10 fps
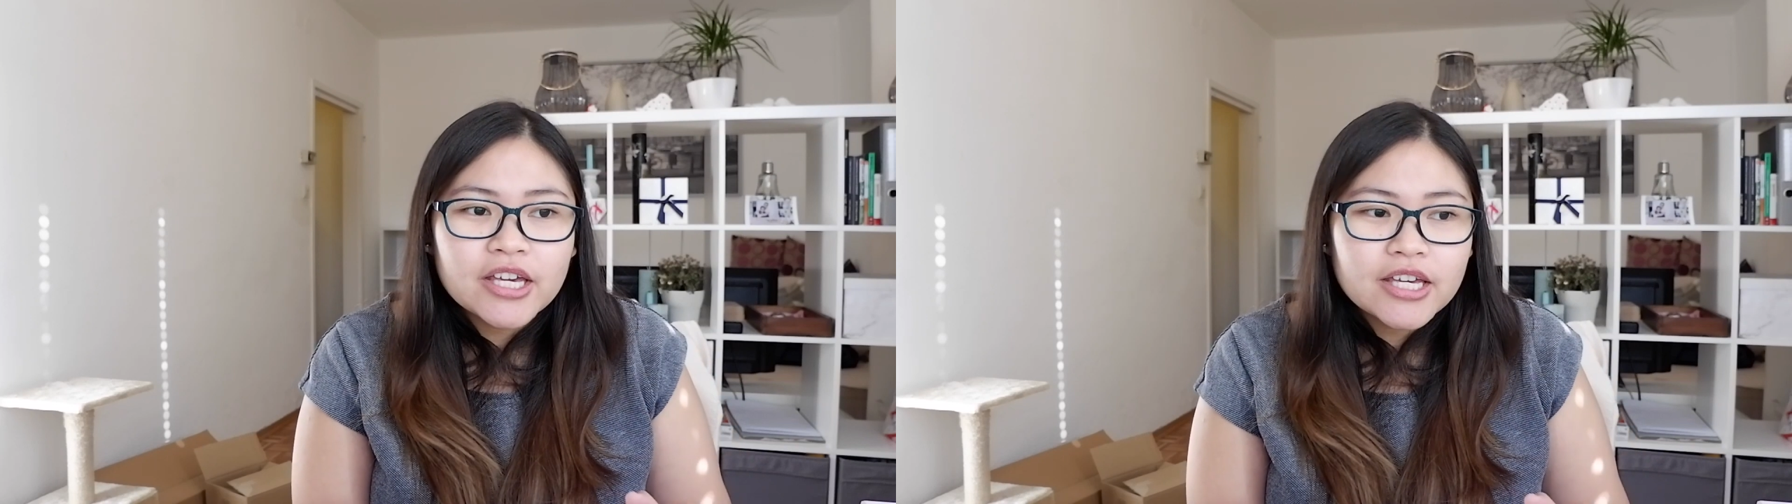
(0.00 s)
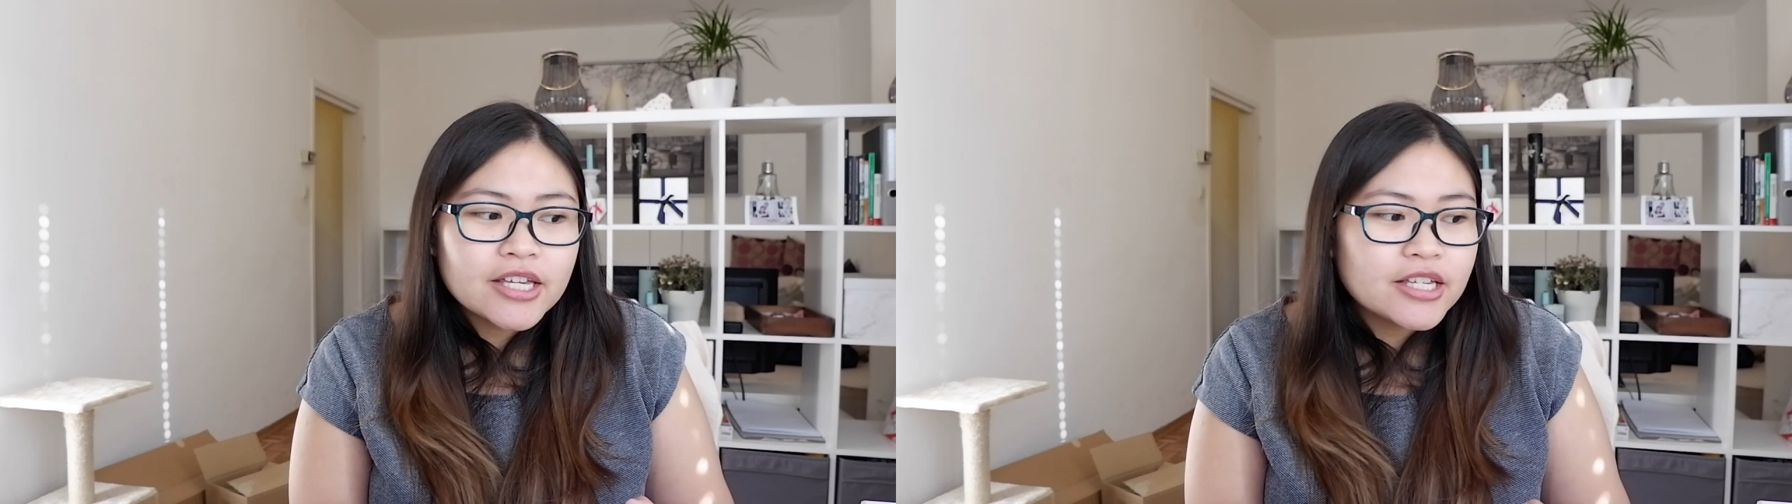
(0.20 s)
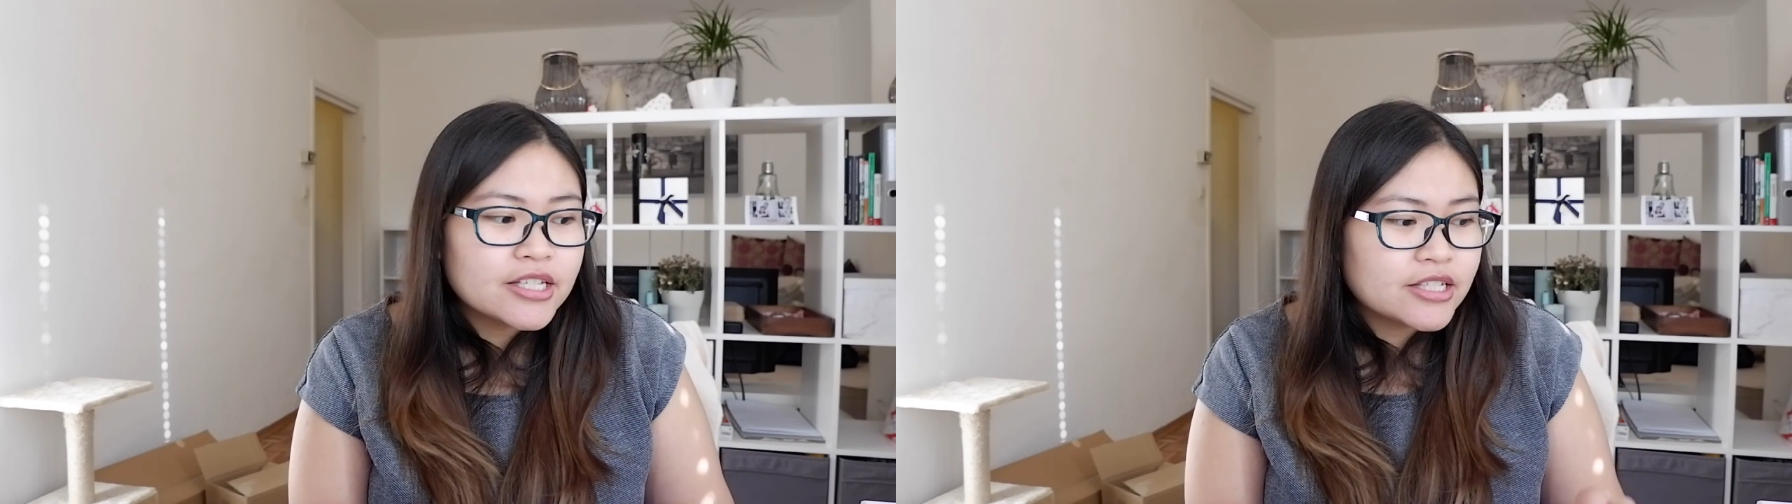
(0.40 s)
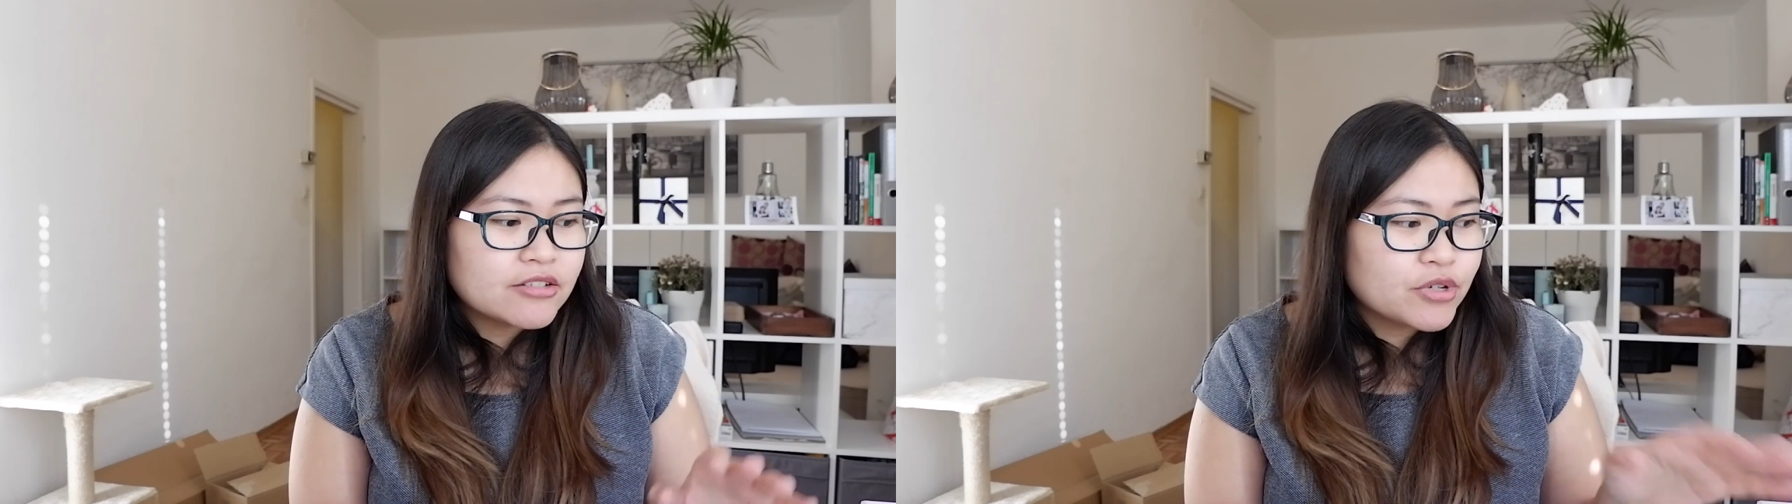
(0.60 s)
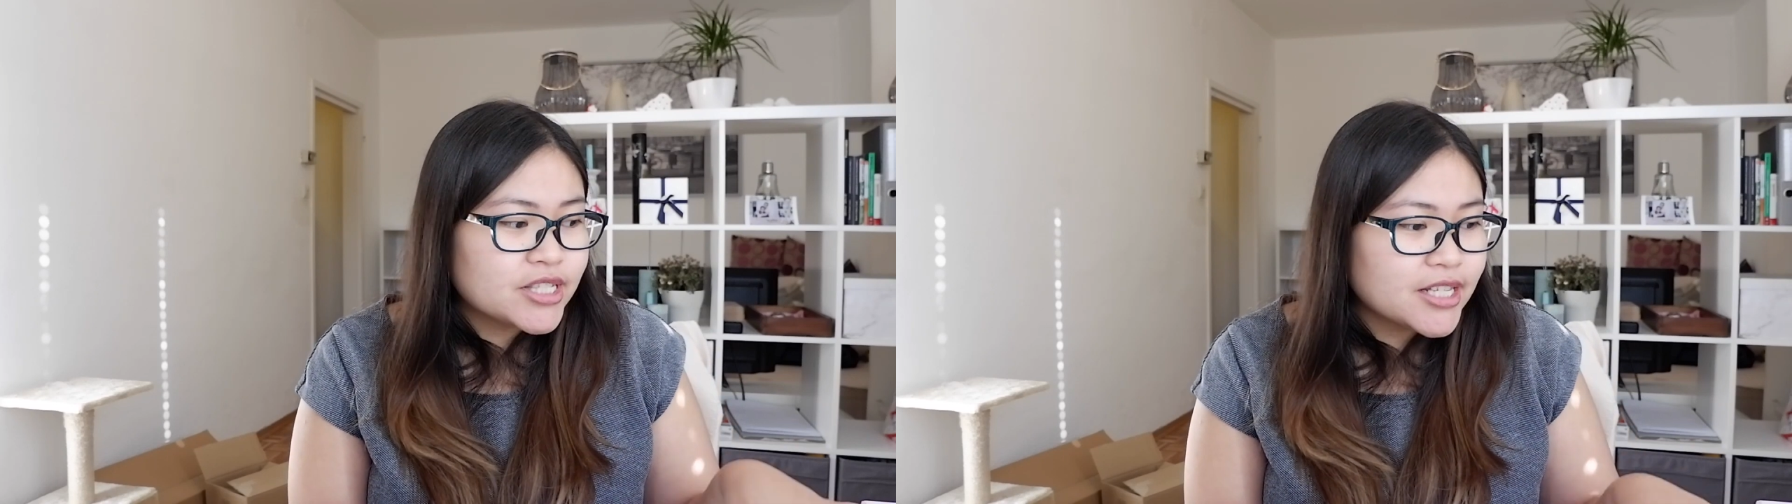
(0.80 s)
is
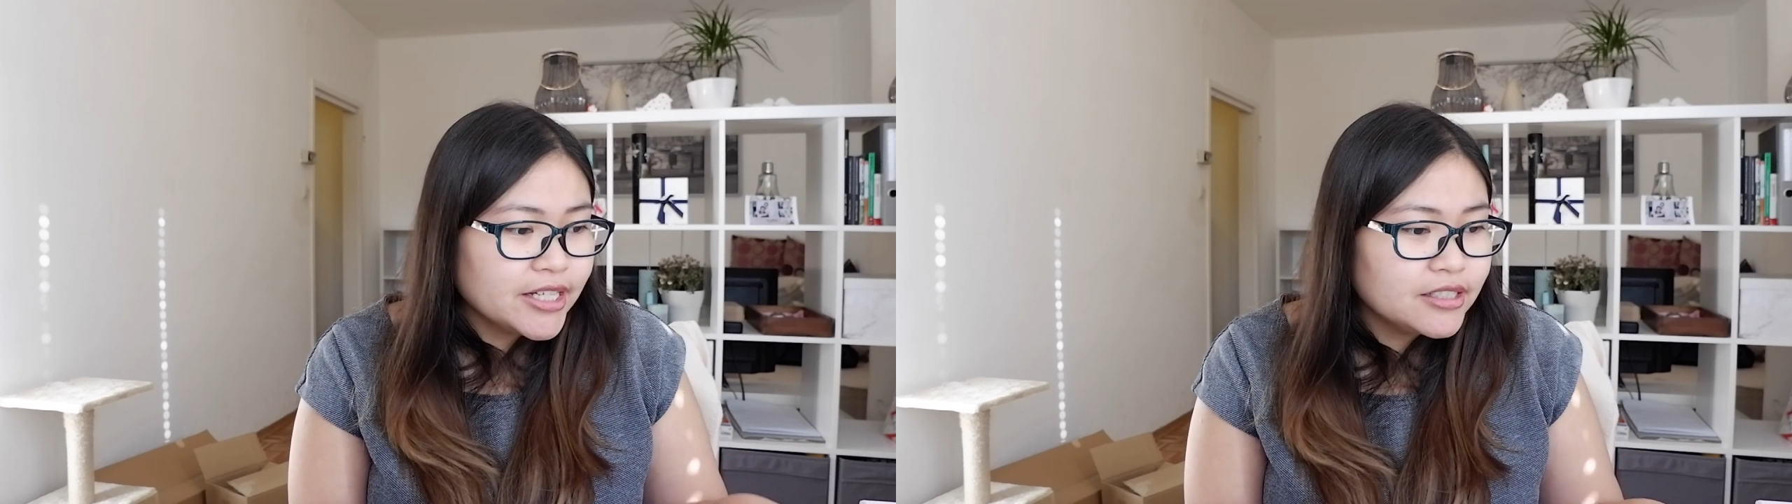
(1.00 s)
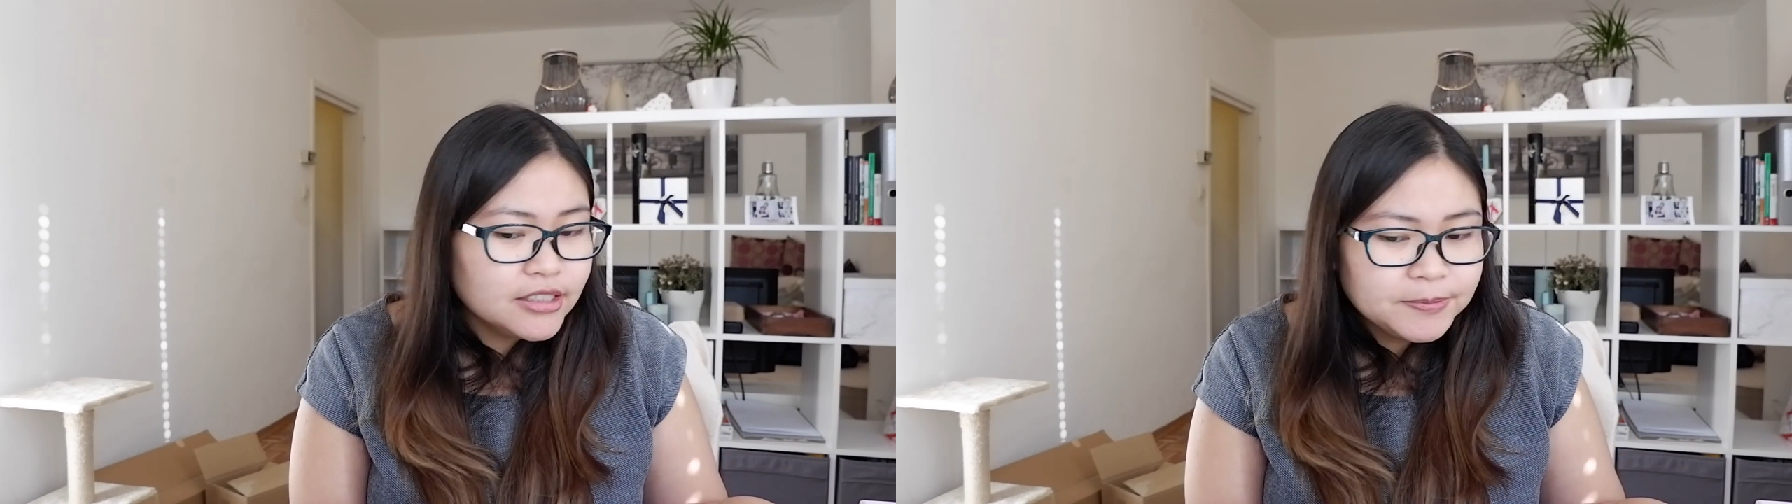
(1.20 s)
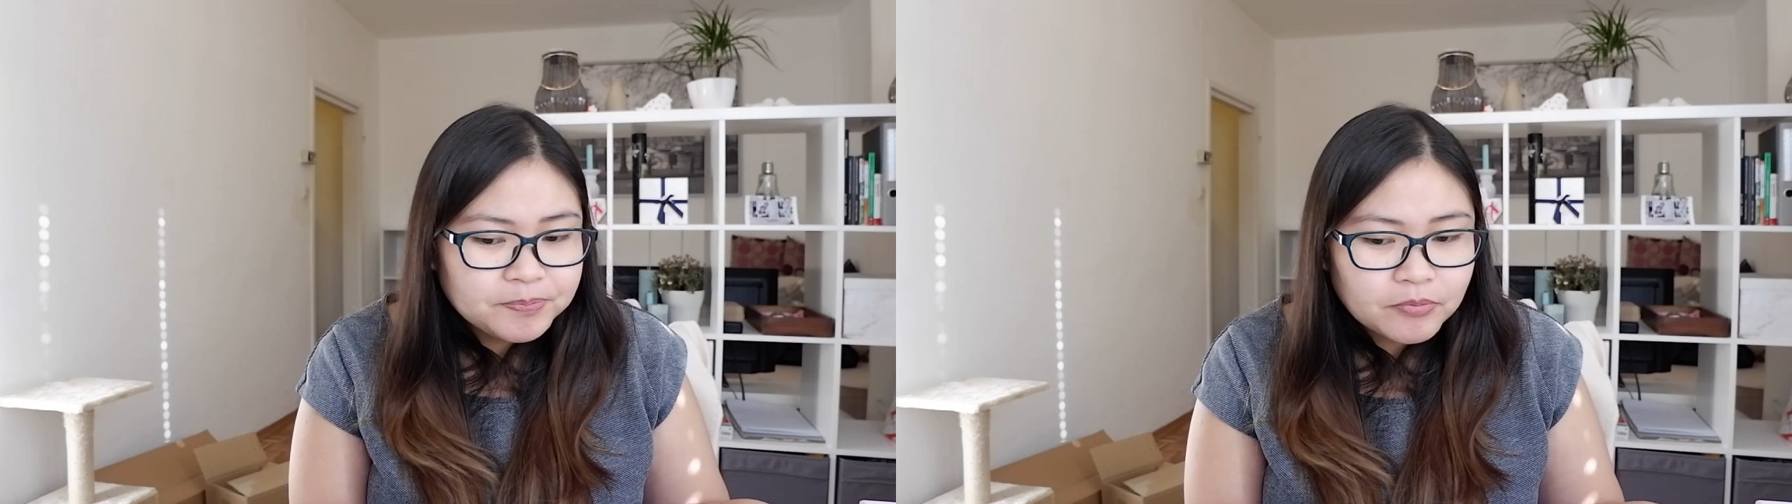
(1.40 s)
recycled.